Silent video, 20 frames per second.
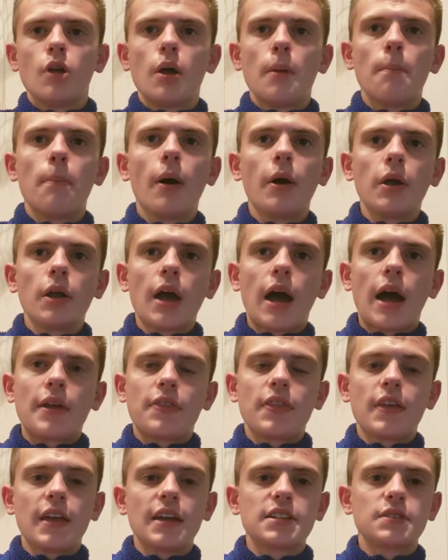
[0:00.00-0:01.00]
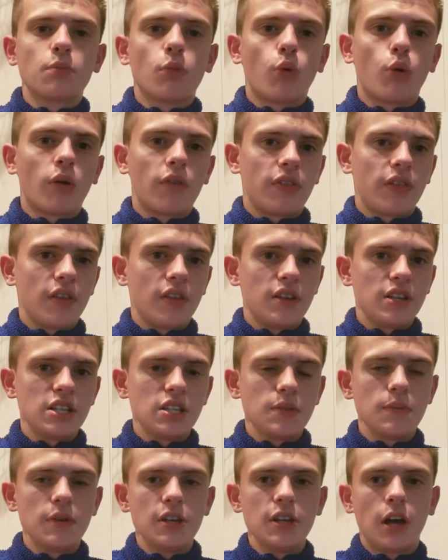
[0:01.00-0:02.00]
But I think it's more of things that needs
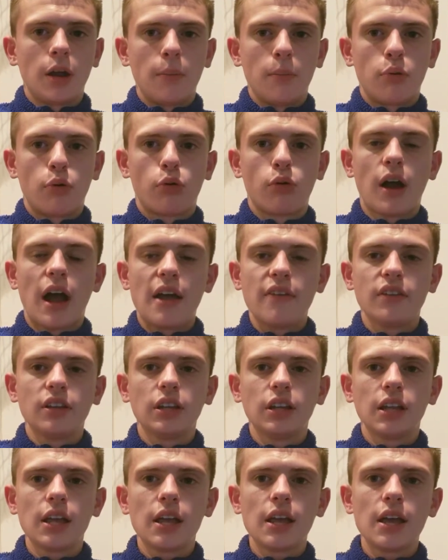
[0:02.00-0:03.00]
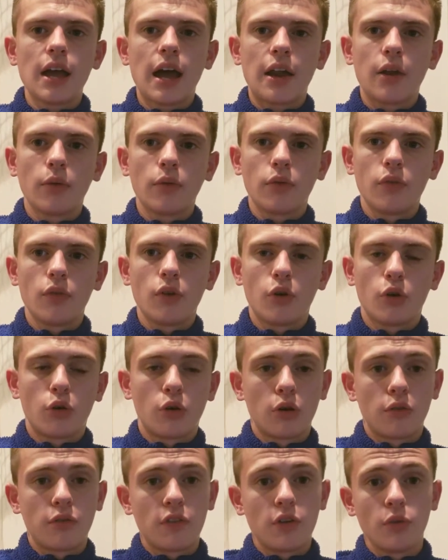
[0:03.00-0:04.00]
to be done privately. I don't,
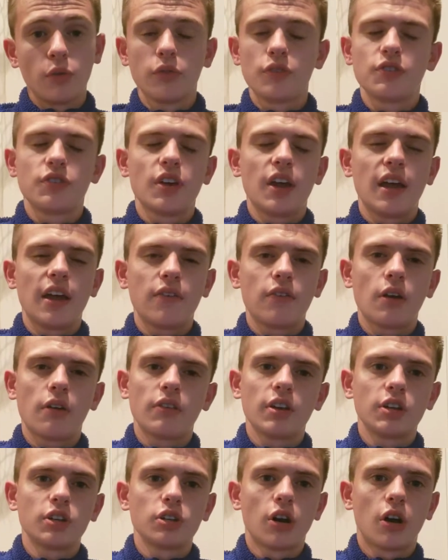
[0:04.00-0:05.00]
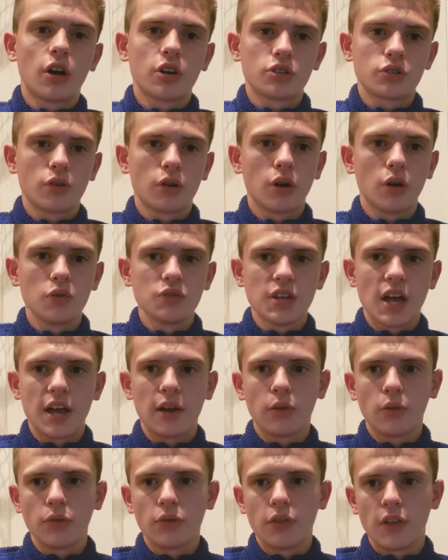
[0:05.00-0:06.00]
or if you're, say, if you have a talk show host, I
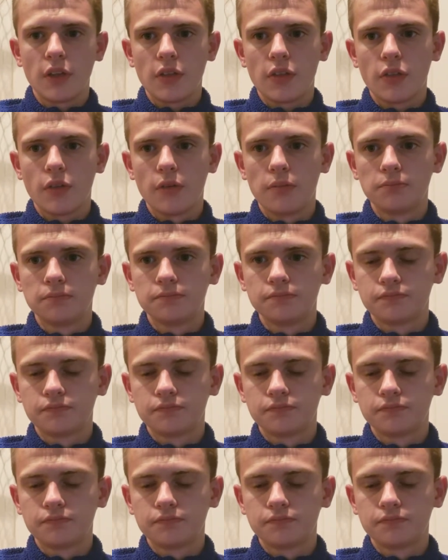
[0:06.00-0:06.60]
don't think the